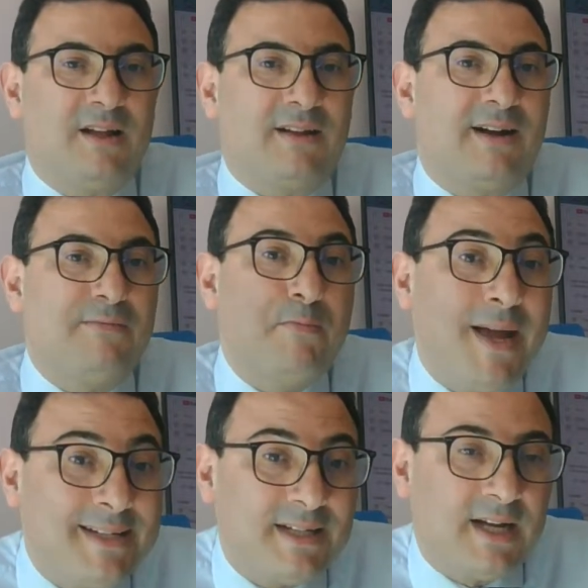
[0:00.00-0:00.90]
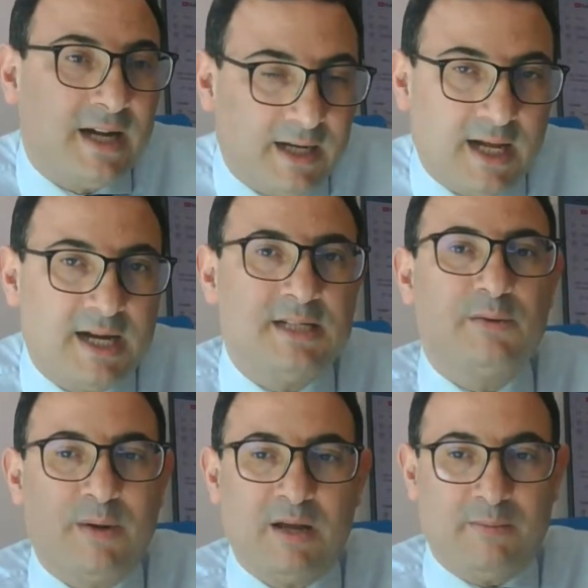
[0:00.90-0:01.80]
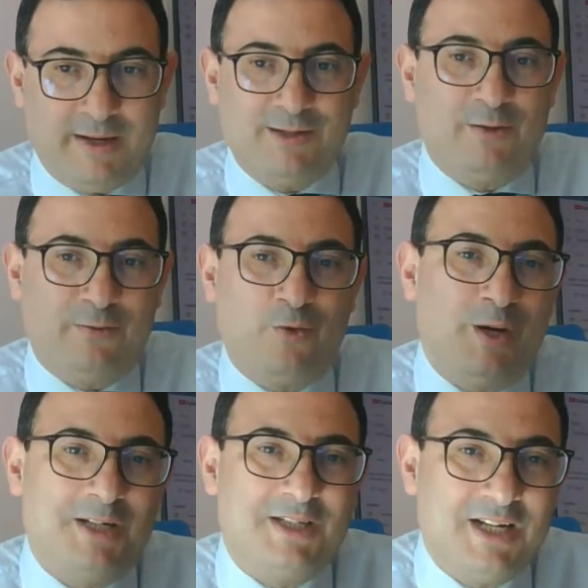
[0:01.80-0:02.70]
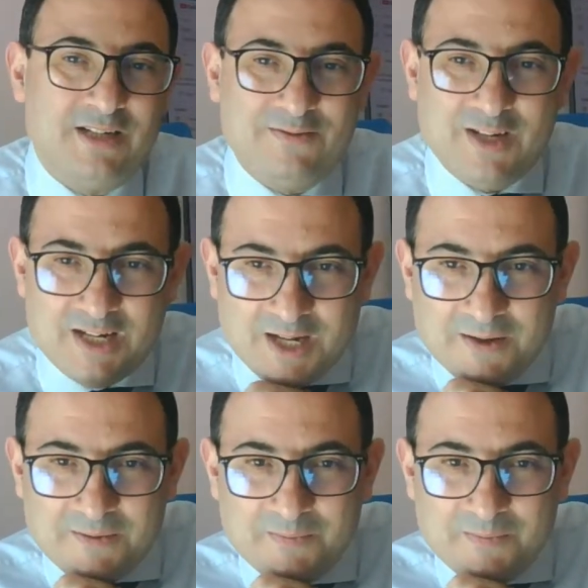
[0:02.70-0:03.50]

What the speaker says: are best analyzed by means of qualitative data.